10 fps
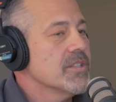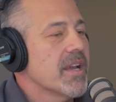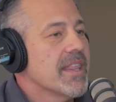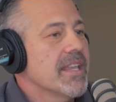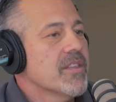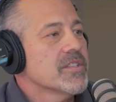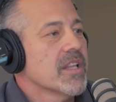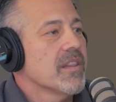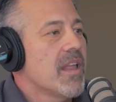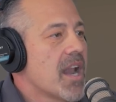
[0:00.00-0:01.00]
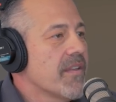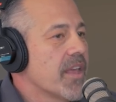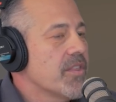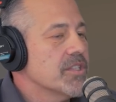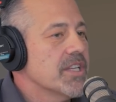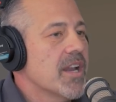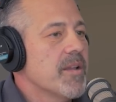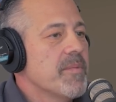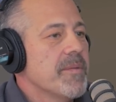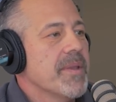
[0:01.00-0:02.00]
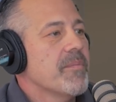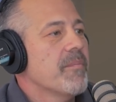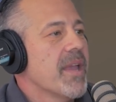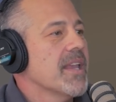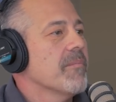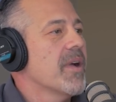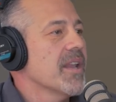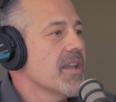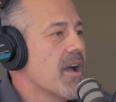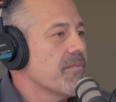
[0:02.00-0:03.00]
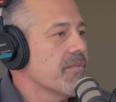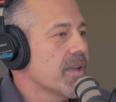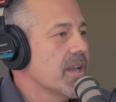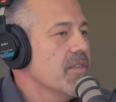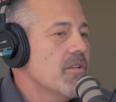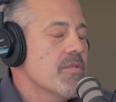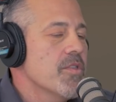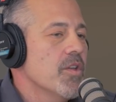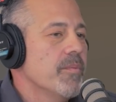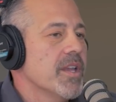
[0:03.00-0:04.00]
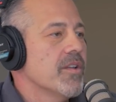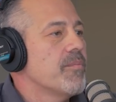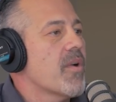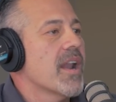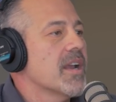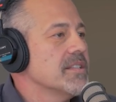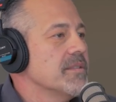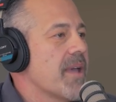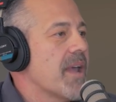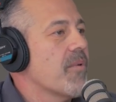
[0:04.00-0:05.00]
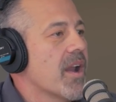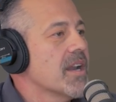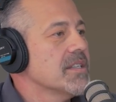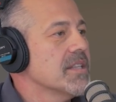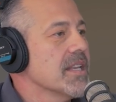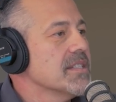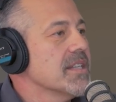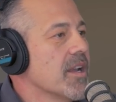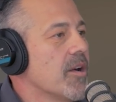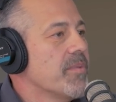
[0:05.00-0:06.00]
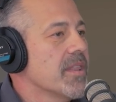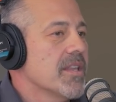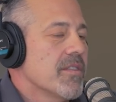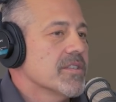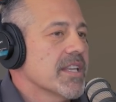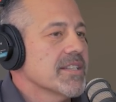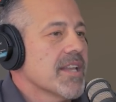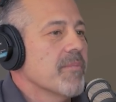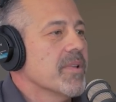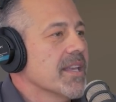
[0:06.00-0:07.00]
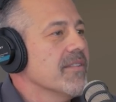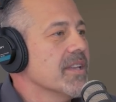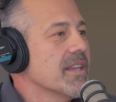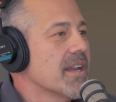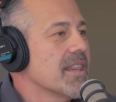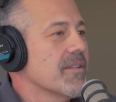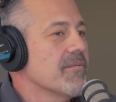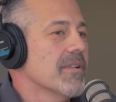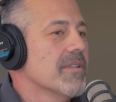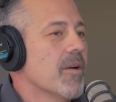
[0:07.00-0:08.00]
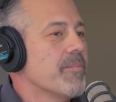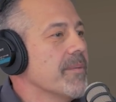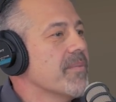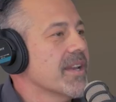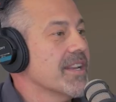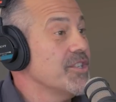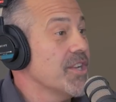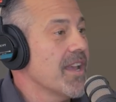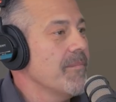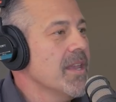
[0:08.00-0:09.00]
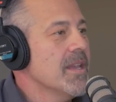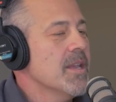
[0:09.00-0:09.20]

So I think there's a lot of that. There's going to be people making money off of it. And there, there'll be good products and bad products and things that help. And th- there's things I believe in that I think will help people in a jam.